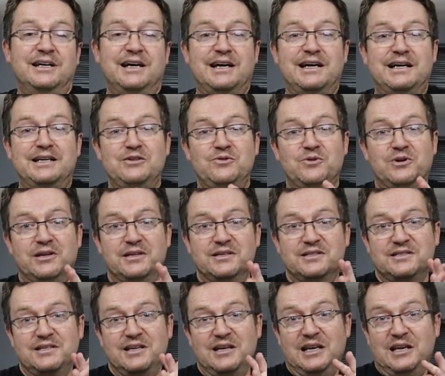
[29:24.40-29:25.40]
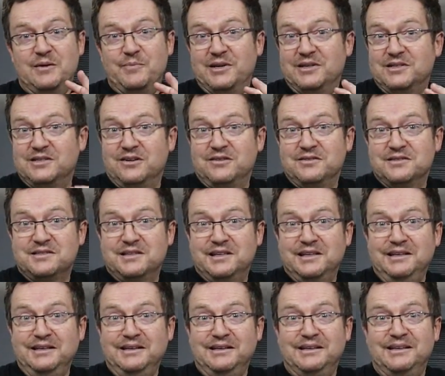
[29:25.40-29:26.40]
and you're going to see a little bit of
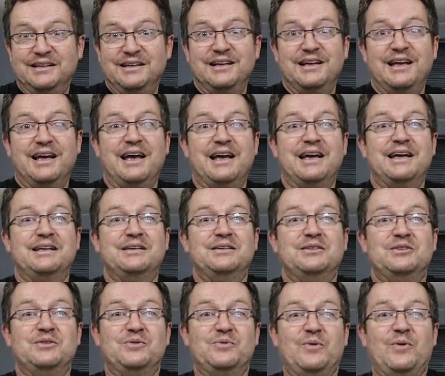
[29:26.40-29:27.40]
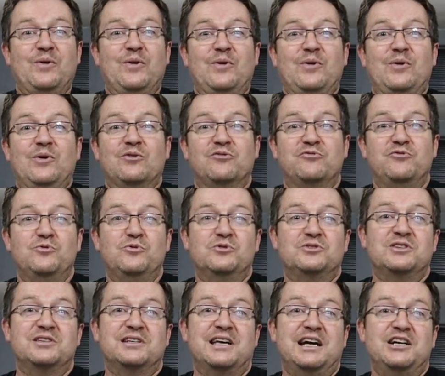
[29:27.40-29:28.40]
dancing, and look
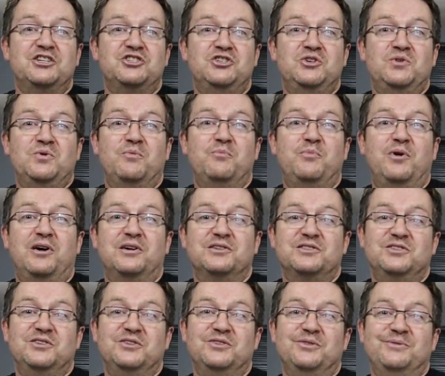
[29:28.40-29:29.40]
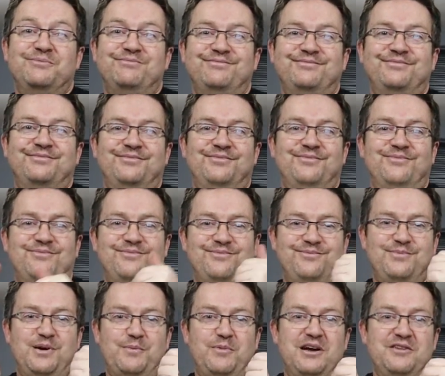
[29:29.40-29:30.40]
forward to catching you on part 2.
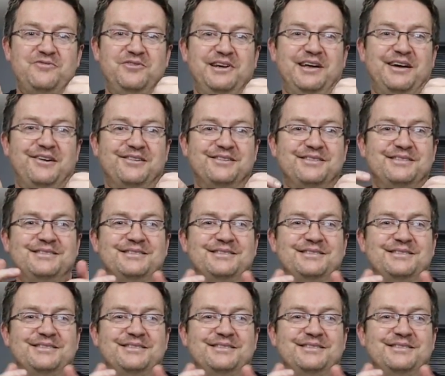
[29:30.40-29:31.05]
Bye bye for now.